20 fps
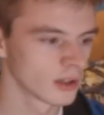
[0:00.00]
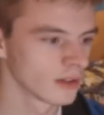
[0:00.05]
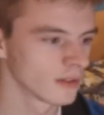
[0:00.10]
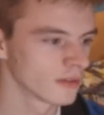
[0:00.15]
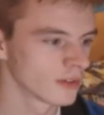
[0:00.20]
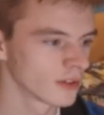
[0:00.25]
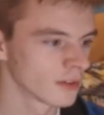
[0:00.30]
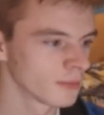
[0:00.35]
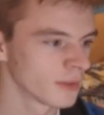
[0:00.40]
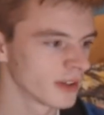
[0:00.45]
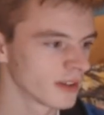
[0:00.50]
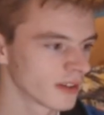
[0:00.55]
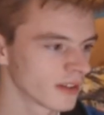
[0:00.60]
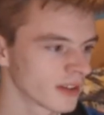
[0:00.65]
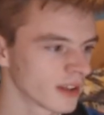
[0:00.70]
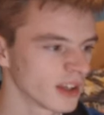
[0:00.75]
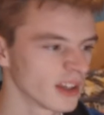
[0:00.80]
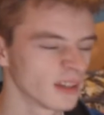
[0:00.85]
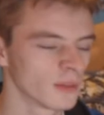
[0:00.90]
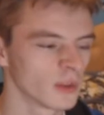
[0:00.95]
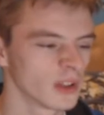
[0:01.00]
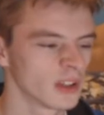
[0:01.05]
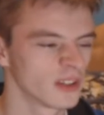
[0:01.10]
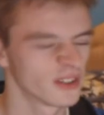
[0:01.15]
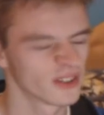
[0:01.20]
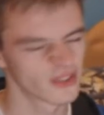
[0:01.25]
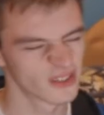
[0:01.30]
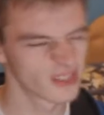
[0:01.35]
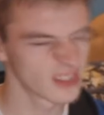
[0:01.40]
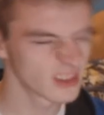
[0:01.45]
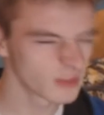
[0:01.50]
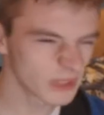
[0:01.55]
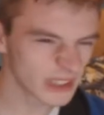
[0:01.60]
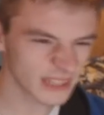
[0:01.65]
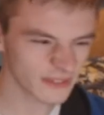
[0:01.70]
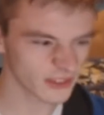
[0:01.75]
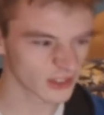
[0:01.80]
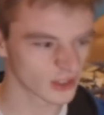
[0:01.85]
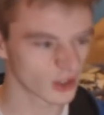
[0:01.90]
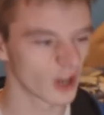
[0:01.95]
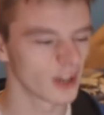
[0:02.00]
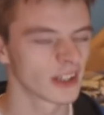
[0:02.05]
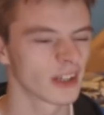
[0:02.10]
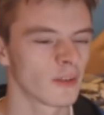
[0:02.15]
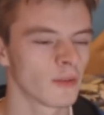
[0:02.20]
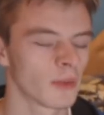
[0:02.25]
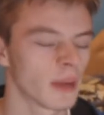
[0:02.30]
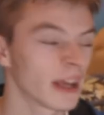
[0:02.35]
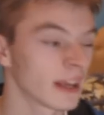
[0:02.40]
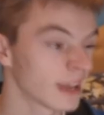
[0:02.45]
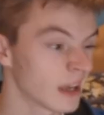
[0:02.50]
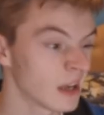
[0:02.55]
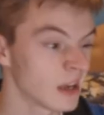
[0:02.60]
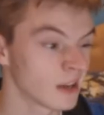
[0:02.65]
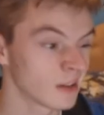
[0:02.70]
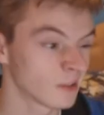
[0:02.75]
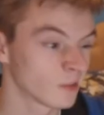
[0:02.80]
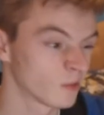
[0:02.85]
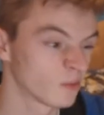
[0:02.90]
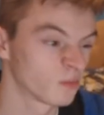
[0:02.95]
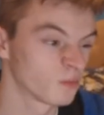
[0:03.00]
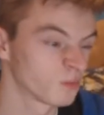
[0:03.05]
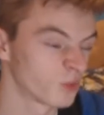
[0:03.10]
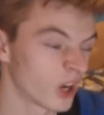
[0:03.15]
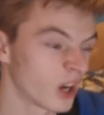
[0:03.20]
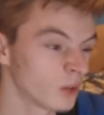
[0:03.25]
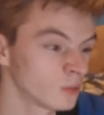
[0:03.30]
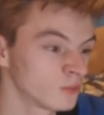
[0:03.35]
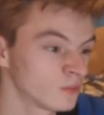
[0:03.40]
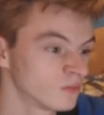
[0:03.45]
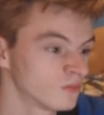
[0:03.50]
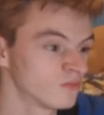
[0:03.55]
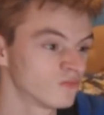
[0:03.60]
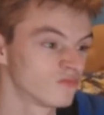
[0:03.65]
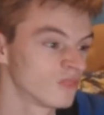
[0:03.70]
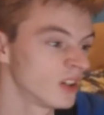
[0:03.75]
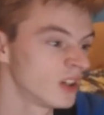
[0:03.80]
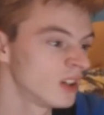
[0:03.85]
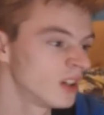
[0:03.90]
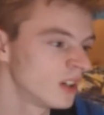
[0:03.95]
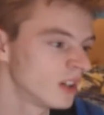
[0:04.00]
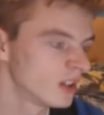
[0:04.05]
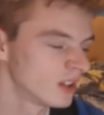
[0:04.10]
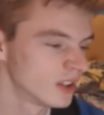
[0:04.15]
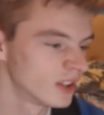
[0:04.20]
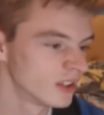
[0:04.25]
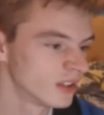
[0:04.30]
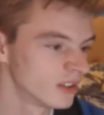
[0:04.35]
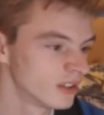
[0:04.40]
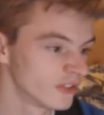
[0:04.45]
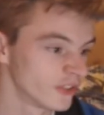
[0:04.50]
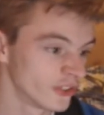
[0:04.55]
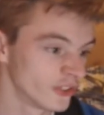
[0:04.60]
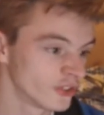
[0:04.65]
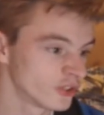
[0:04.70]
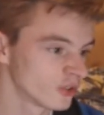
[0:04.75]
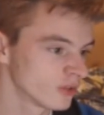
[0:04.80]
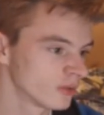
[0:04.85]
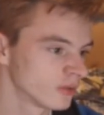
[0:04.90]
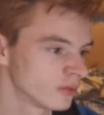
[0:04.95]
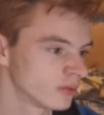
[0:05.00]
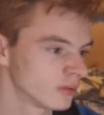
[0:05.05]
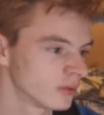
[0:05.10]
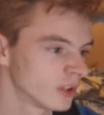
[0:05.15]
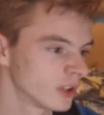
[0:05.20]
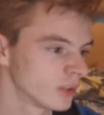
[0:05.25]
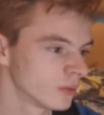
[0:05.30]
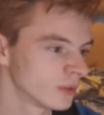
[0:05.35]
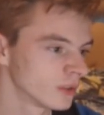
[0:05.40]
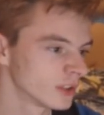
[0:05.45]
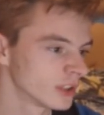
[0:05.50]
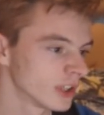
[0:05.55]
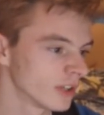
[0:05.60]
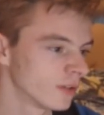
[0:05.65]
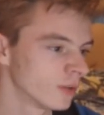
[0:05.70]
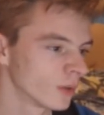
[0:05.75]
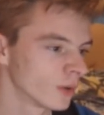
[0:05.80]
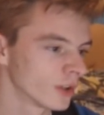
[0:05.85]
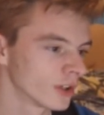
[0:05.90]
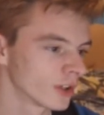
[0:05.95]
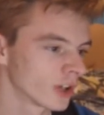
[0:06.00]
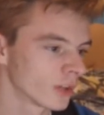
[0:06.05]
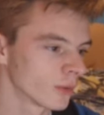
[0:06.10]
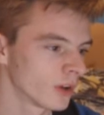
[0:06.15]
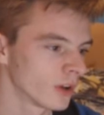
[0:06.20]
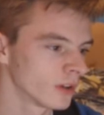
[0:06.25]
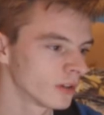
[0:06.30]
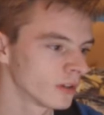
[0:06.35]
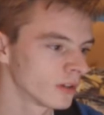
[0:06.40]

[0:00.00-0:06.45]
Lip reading: A basic thing in it. Well, just a little kind of, you know, black cat, brown, ginger, I don't know, whichever one you kind of want.